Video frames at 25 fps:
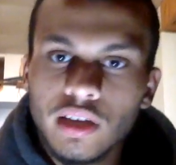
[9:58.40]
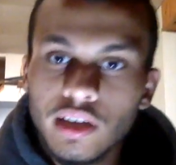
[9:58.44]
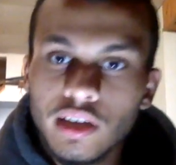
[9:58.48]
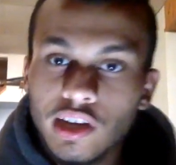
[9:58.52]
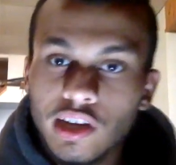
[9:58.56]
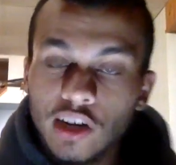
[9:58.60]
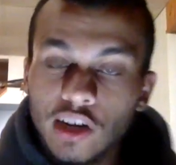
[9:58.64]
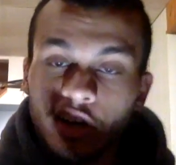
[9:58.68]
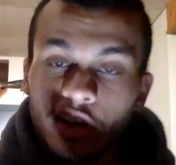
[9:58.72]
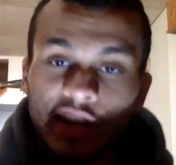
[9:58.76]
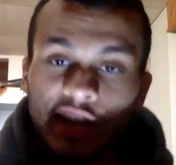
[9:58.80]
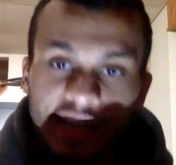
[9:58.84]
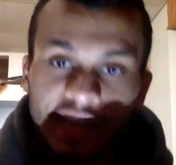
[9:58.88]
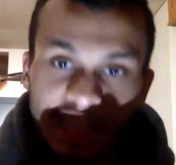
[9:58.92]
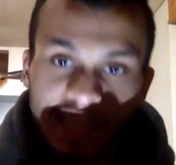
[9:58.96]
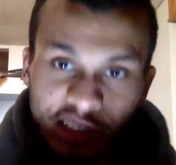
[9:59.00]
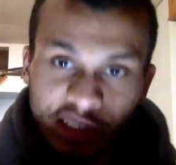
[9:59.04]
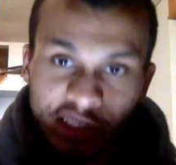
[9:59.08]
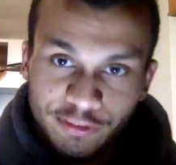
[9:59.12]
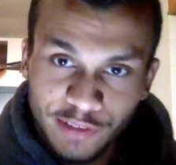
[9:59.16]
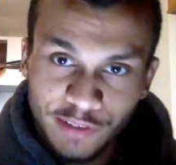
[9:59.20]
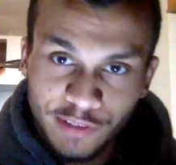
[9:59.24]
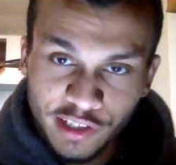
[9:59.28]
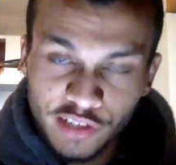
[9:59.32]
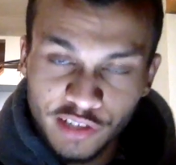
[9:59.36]
Alright
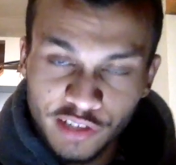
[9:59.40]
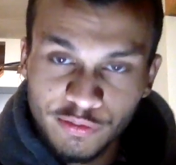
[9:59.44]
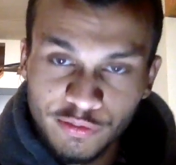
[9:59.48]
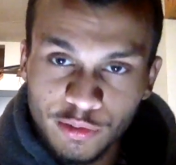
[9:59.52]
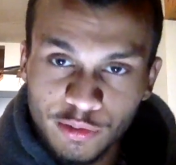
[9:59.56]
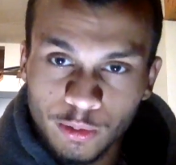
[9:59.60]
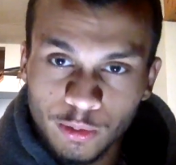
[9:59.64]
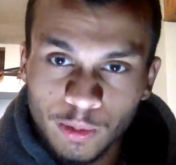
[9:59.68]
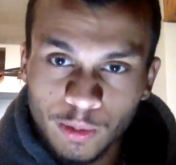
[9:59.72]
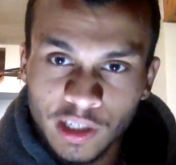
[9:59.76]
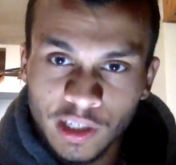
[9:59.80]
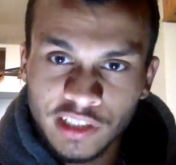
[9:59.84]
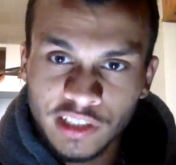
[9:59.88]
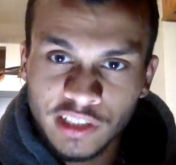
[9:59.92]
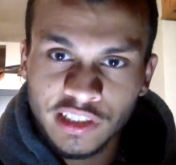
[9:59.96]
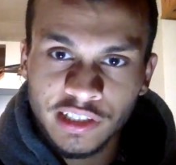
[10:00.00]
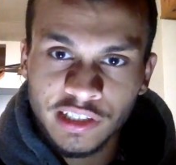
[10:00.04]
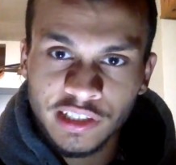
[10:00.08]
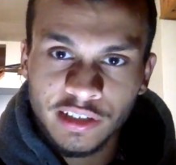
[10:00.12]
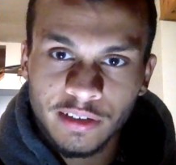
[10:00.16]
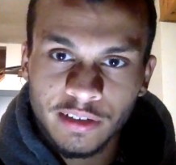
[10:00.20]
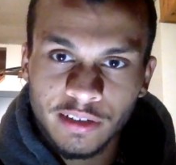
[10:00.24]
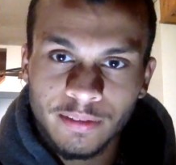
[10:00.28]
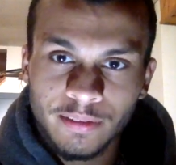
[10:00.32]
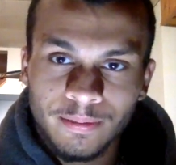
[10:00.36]
guys, thank you for
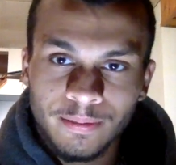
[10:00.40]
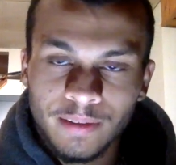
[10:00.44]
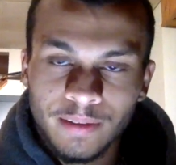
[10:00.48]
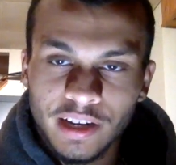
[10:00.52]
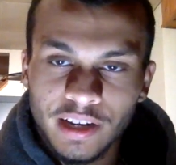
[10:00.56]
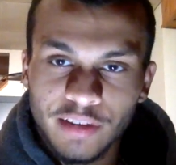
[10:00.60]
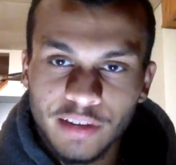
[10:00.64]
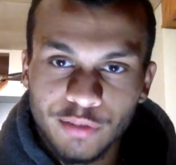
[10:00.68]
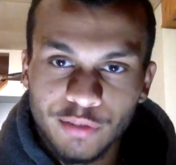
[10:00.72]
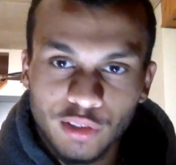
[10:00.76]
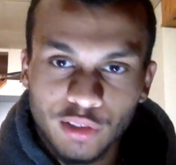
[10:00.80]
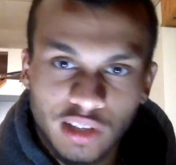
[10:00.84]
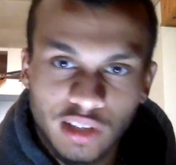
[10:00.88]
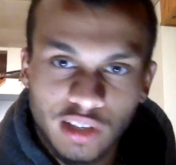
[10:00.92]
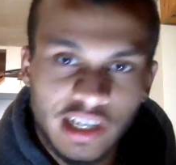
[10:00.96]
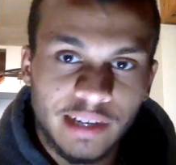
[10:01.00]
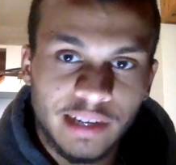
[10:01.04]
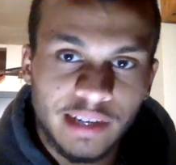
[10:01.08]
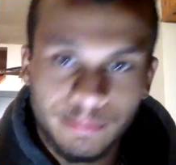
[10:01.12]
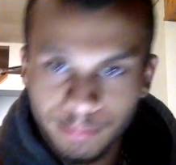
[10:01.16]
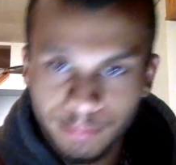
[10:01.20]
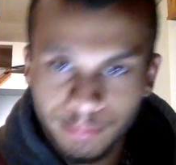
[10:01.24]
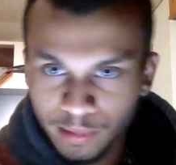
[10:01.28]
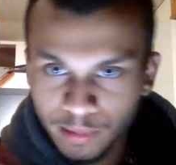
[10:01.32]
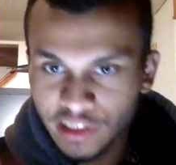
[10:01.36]
watching, and if you
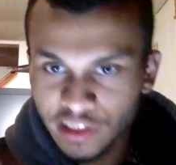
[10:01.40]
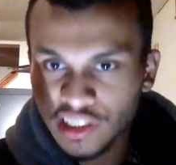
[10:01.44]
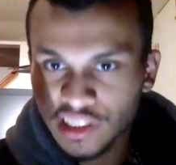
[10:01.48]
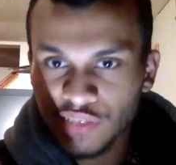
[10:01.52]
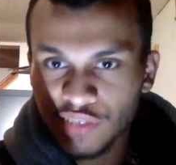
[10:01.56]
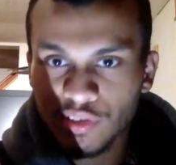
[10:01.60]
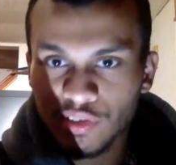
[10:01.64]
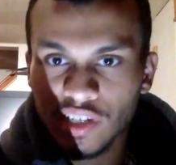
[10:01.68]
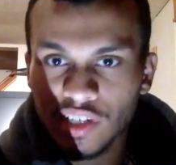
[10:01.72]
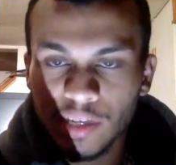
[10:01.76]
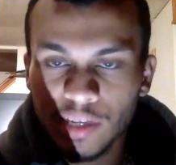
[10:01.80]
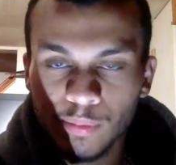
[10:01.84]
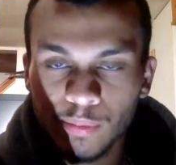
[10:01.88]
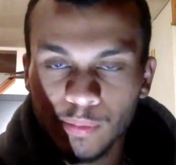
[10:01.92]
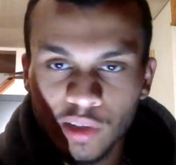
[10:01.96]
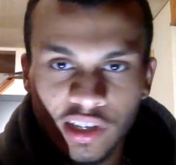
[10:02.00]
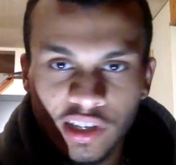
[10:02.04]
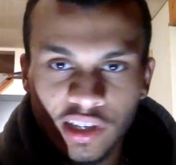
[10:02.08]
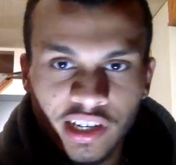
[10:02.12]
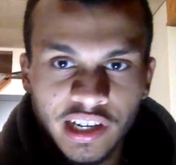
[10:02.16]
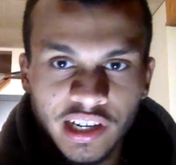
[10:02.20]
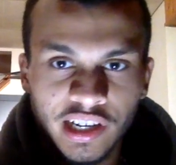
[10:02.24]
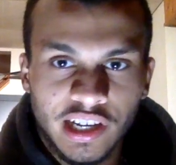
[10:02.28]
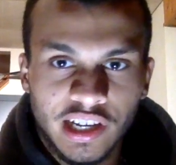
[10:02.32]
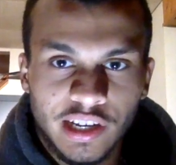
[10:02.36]
like, please leave a like
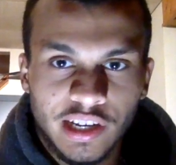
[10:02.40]
button.